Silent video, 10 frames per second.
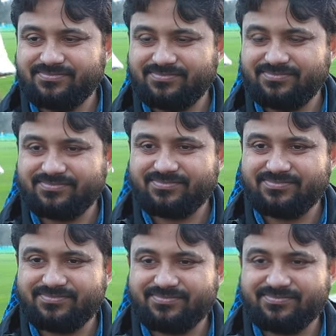
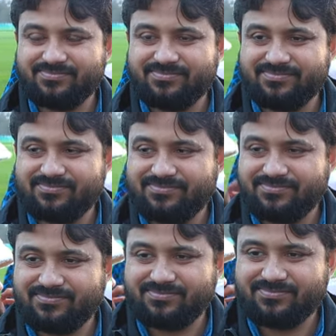
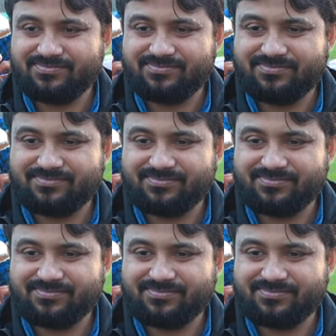(not speaking)